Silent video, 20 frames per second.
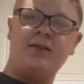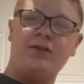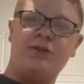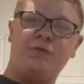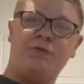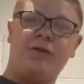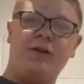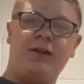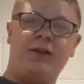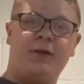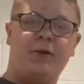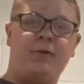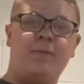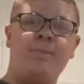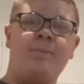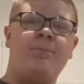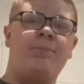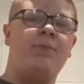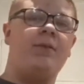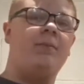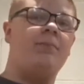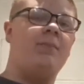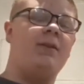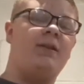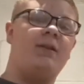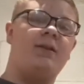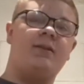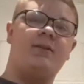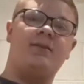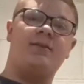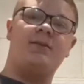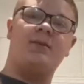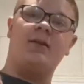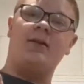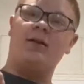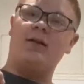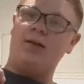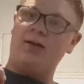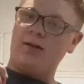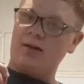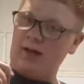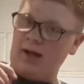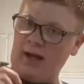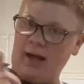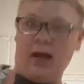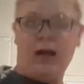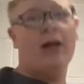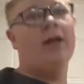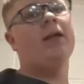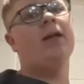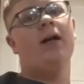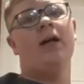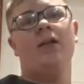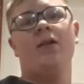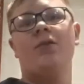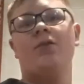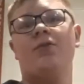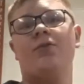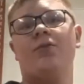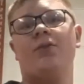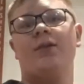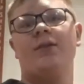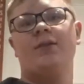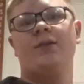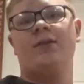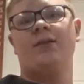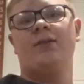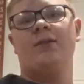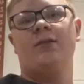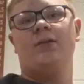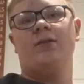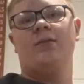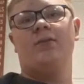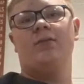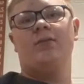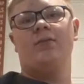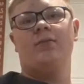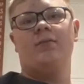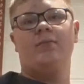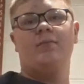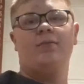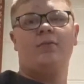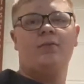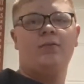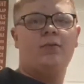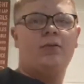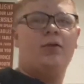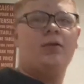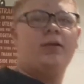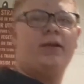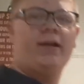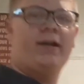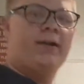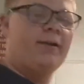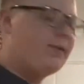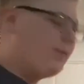video, because I gotta do this. Okay,